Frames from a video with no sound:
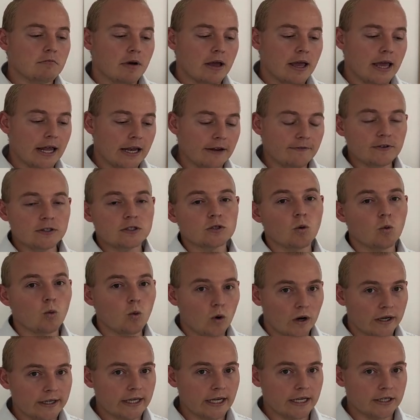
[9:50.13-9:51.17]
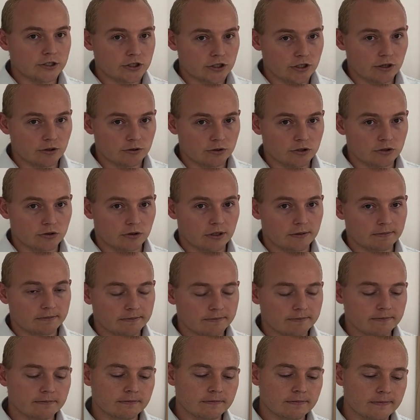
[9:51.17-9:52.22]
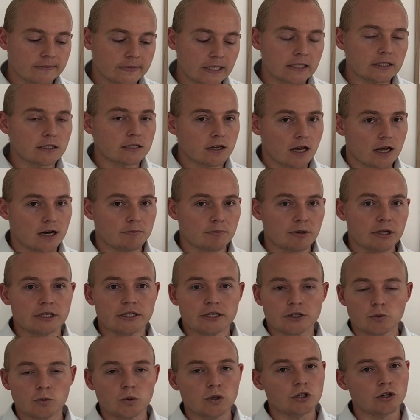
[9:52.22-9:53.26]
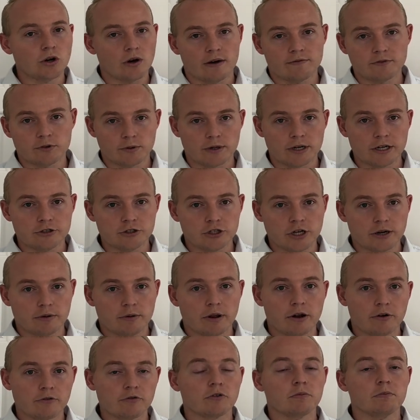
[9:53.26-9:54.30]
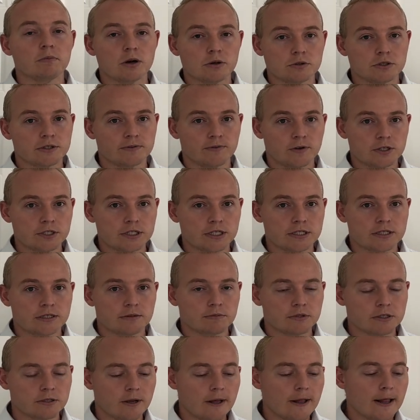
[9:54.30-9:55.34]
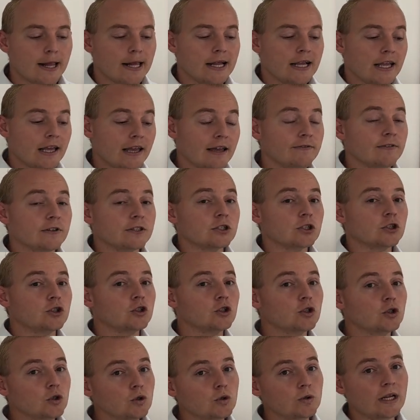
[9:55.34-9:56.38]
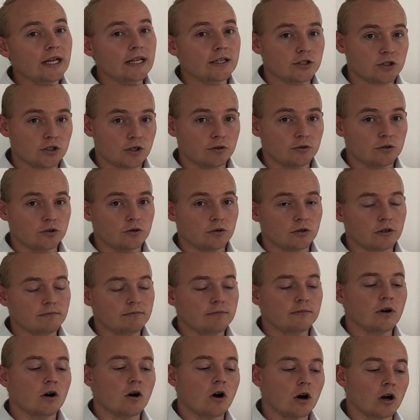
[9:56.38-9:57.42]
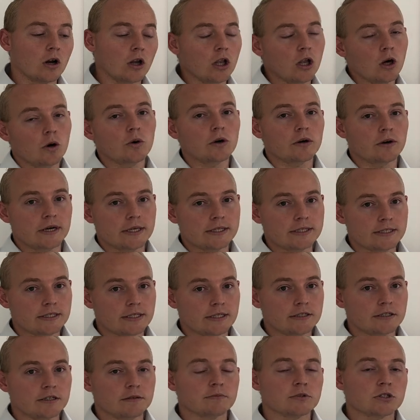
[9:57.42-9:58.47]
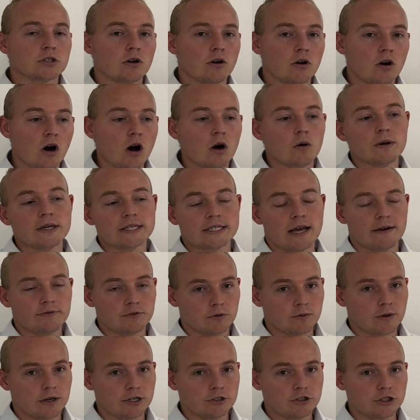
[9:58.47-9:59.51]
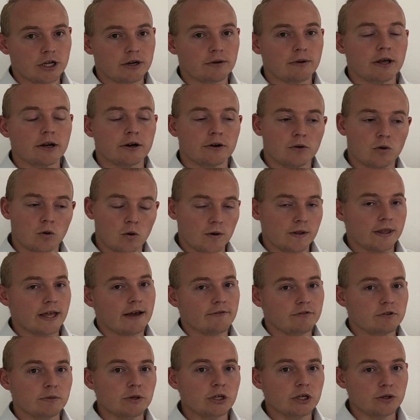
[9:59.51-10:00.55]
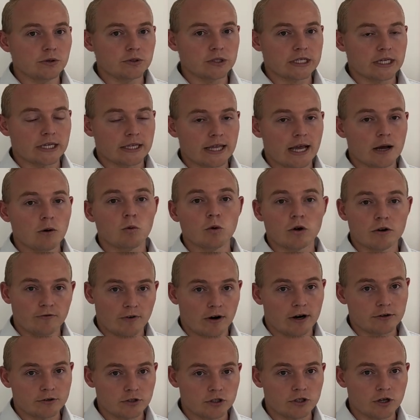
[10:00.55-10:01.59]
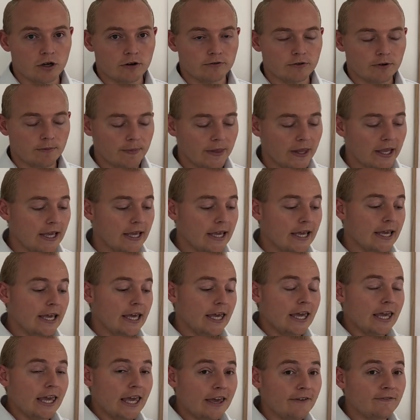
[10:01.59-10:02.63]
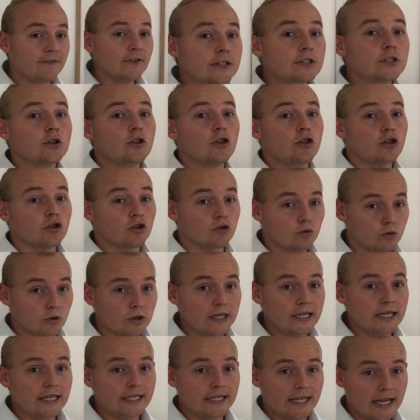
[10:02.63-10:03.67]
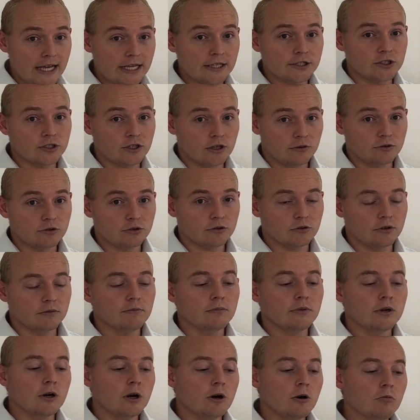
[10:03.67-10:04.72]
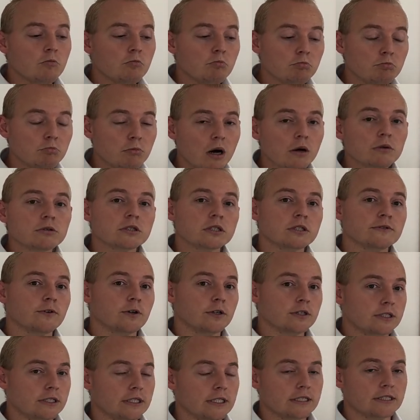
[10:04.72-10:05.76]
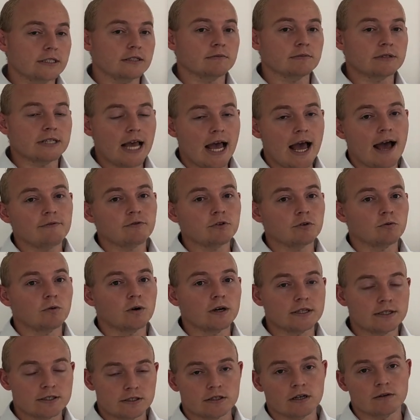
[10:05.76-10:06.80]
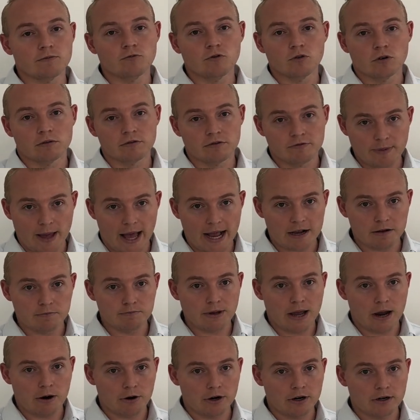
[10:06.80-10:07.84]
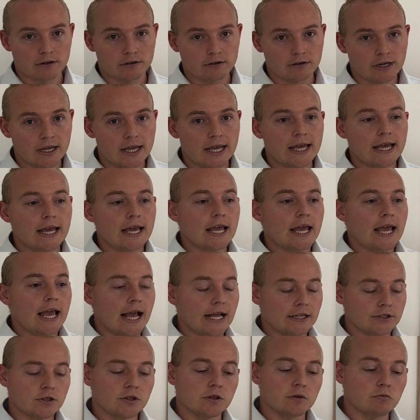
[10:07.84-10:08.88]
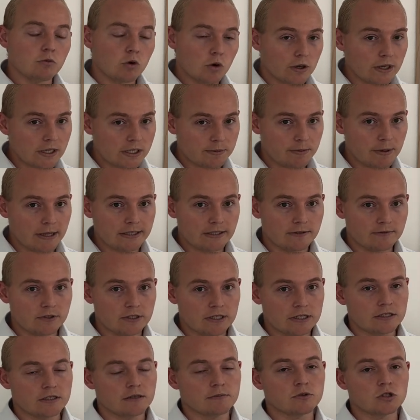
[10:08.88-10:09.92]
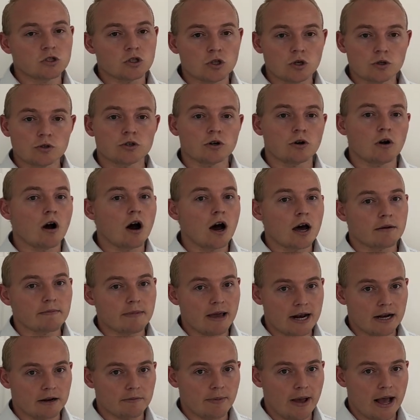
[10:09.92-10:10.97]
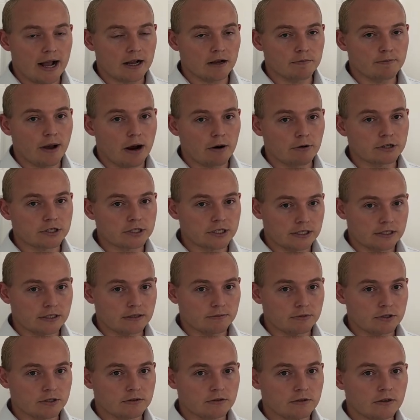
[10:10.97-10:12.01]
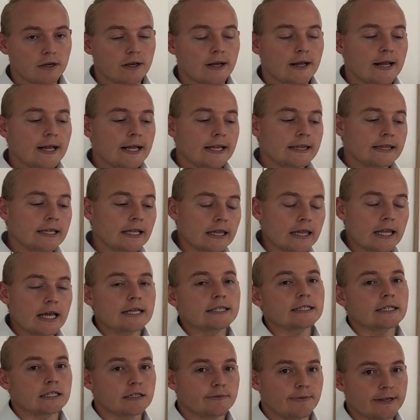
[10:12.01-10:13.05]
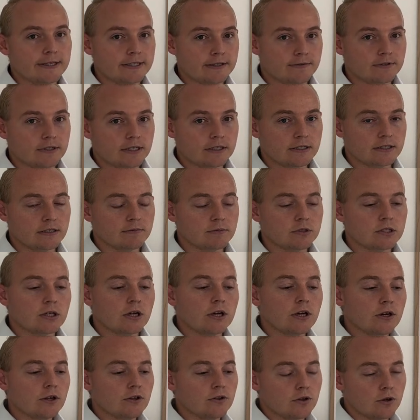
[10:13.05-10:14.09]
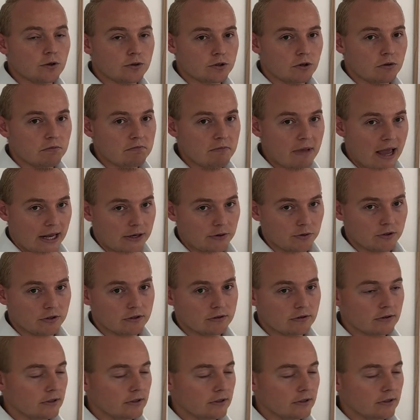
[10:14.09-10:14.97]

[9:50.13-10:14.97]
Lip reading: And if it's a 1 day snowstorm, that's not a big deal. We don't have to run a generator for most of our systems. If it's a 2 day snowstorm, our lower end systems always have to run a generator or they have to be using that wood-fired stove. If a 3 day snowstorm, most of our systems have to run some form of backup power. And so the more expensive systems, those are automatic backup power systems. The less expensive systems, those are manual.